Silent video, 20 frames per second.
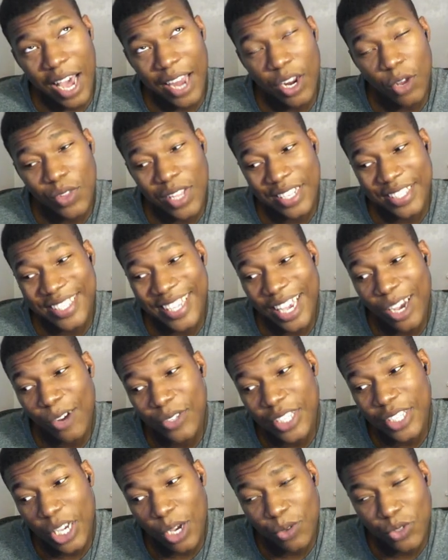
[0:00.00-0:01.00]
I know that
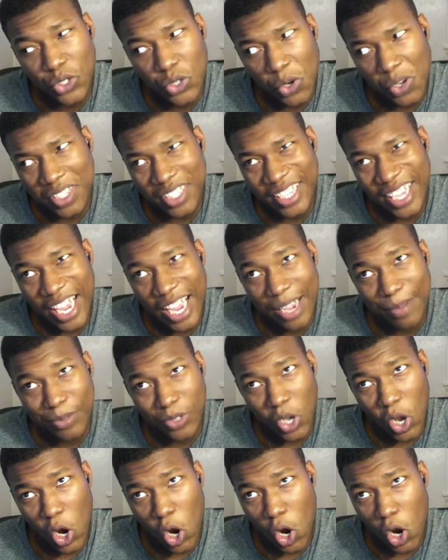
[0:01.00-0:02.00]
Telltale choice
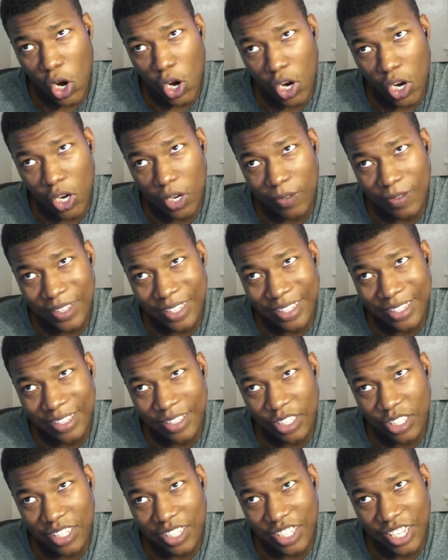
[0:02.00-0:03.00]
games are,
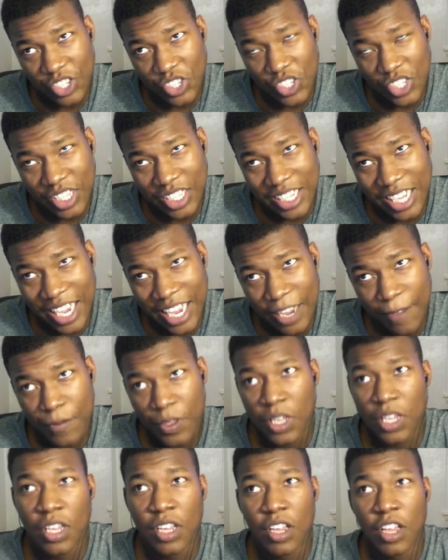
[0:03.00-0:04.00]
let's just
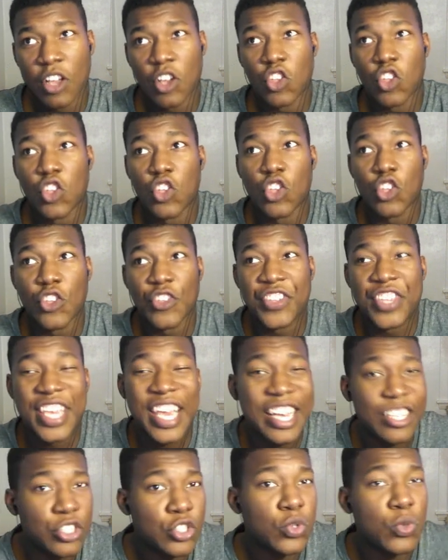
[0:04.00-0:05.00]
say,
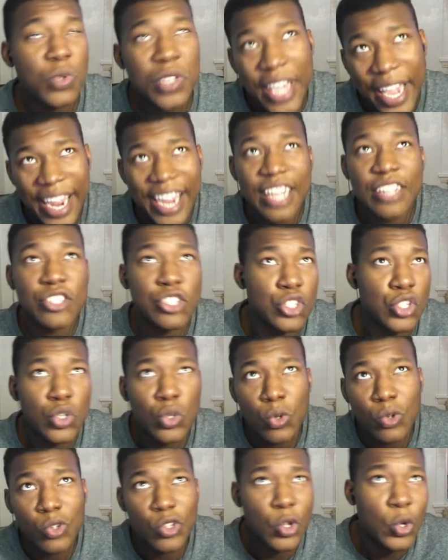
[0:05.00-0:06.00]
yes, you can
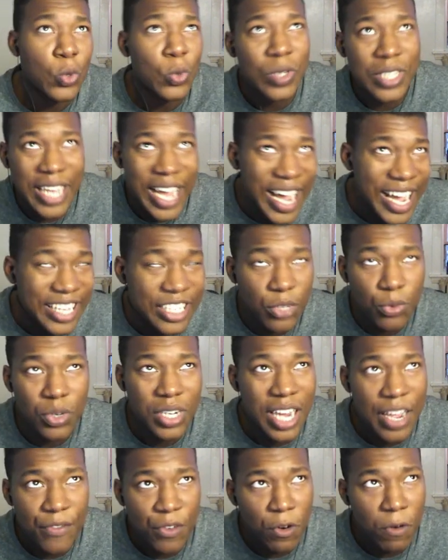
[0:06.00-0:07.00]
choose who dies or
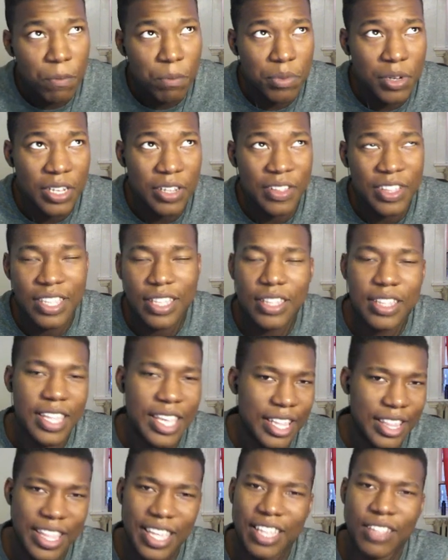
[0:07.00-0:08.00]
whatever, but
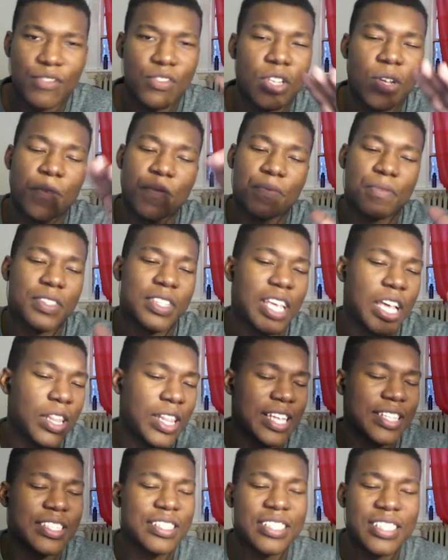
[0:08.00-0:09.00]
they, they you know, they
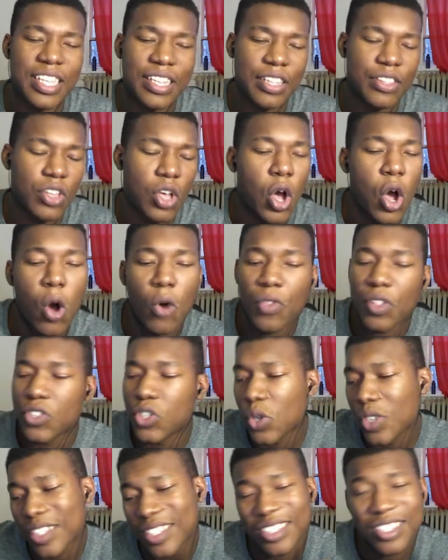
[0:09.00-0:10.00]
like to say that the, oh,
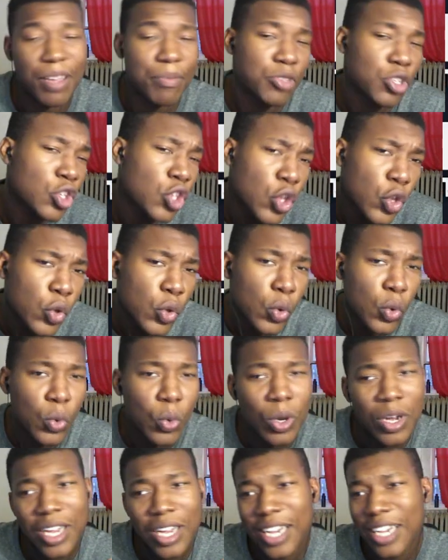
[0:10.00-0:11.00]
the choice is up to
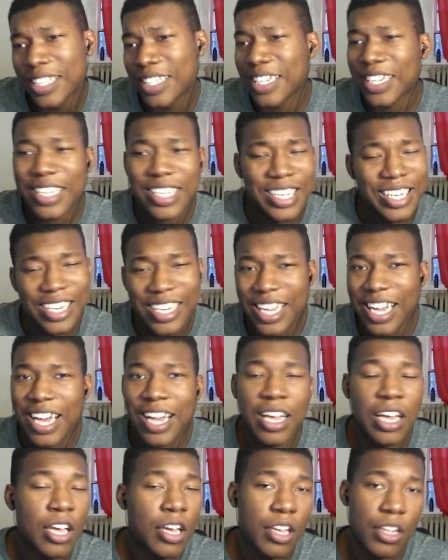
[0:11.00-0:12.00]
you. Da da da
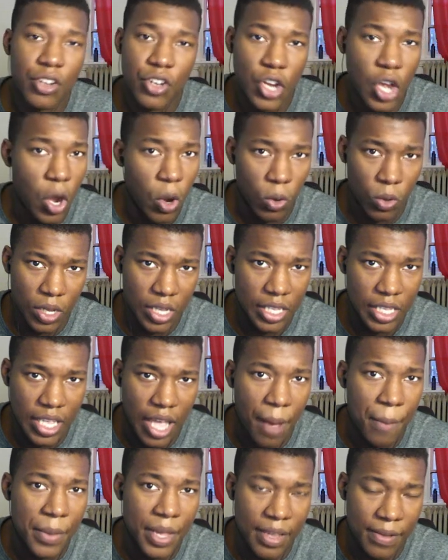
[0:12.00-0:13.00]
da. No,
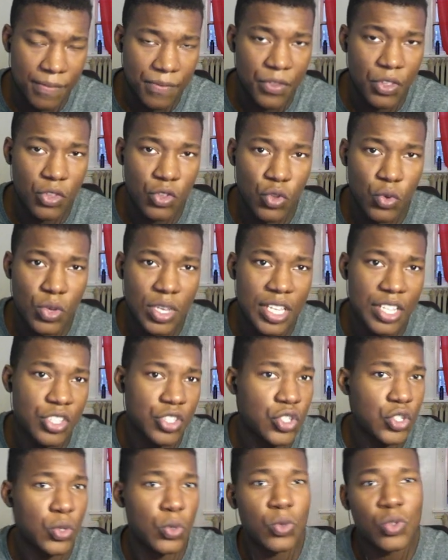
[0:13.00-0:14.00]
eh, I mean you
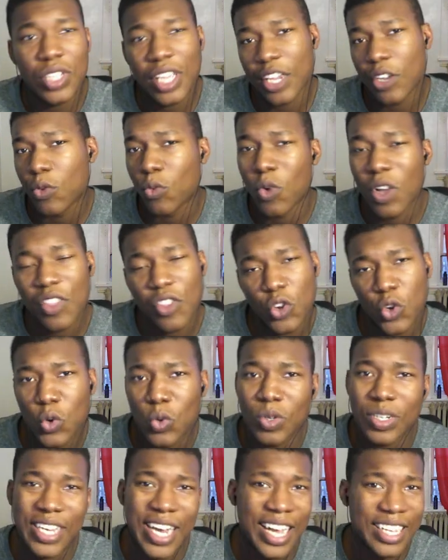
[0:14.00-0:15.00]
can choose like whether
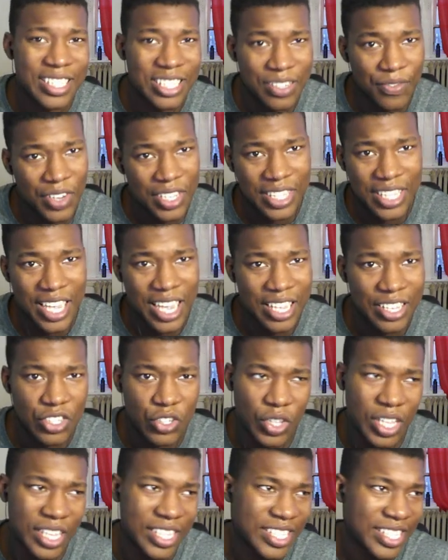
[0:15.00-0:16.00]
who dies, something like
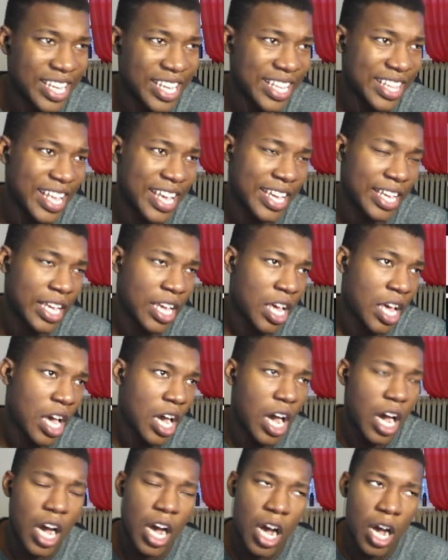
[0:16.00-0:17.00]
that. So let's say like
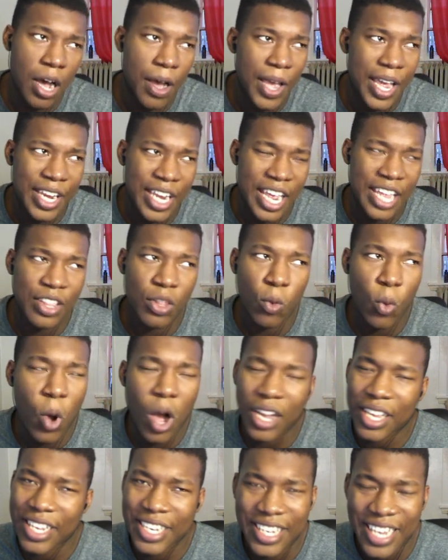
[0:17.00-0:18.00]
uh, in, in the
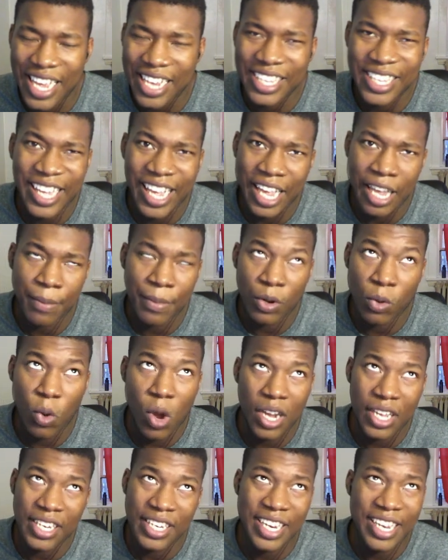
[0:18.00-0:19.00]
Walking Dead game, in the
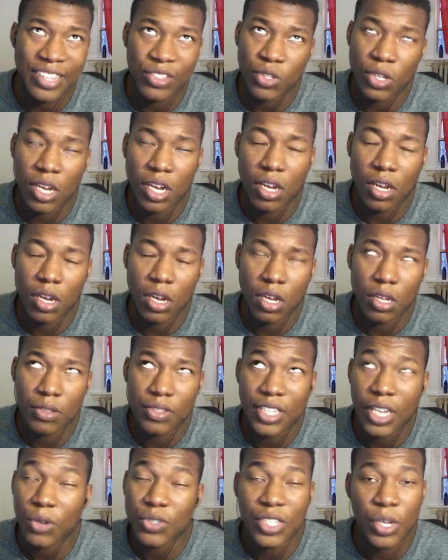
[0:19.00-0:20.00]
Walking Dead
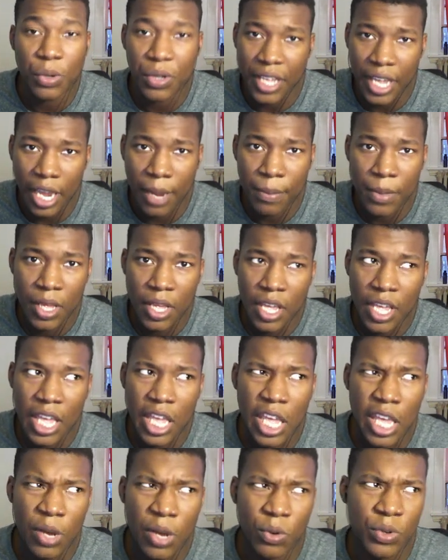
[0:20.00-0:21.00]
uh, Telltale game,
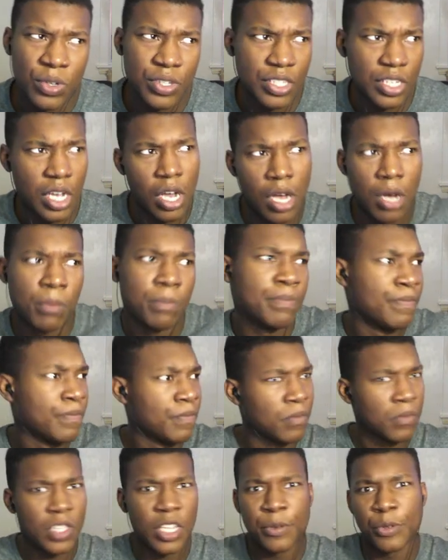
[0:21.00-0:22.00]
it was um
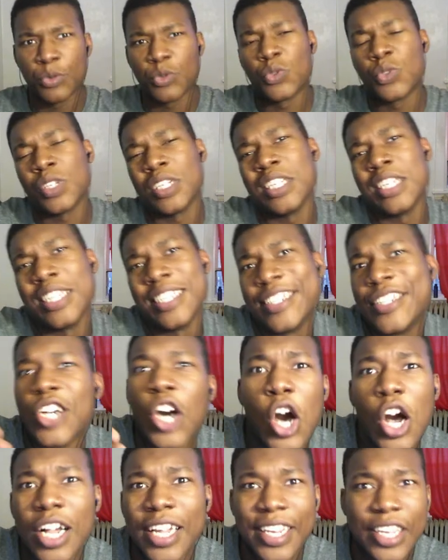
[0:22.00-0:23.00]
it was between
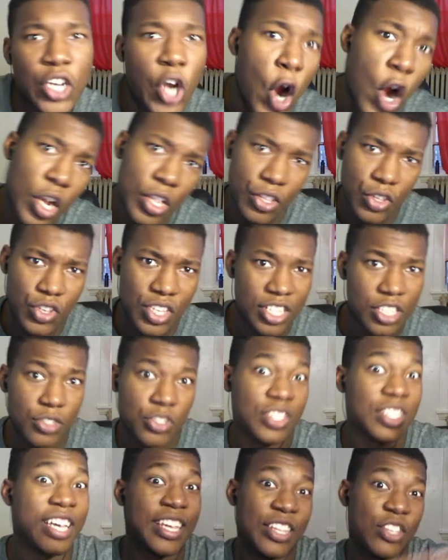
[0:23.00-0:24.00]
Doug and Carly. You get
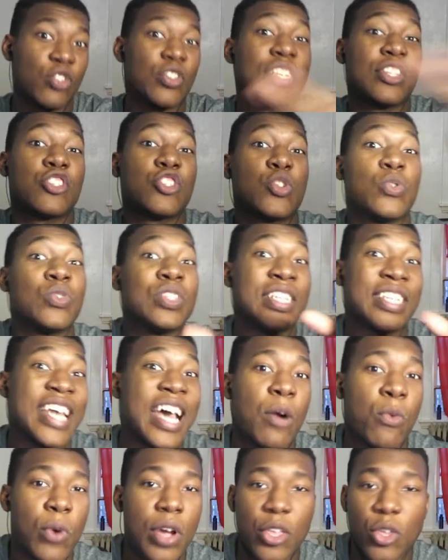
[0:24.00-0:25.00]
to like you get to choose in
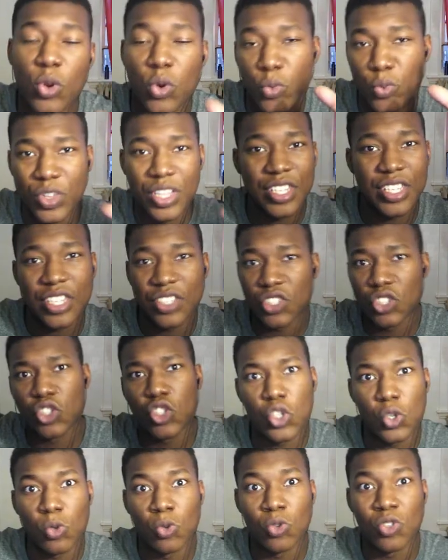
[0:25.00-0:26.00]
that way. You don't really get to
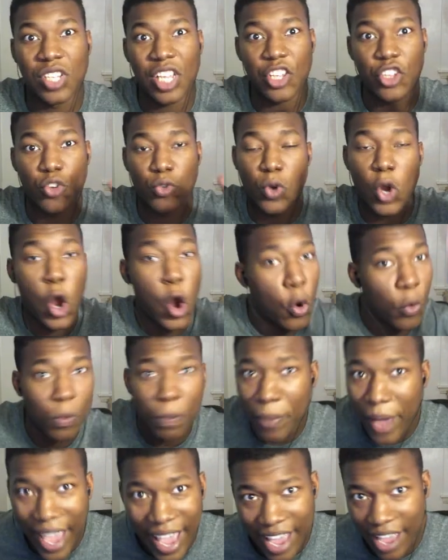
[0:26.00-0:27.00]
choose like your
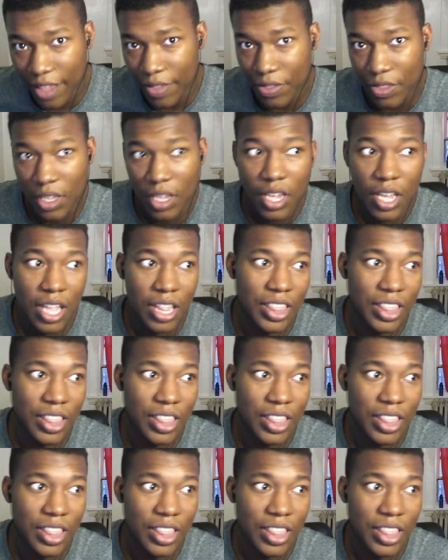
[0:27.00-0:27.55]
own path.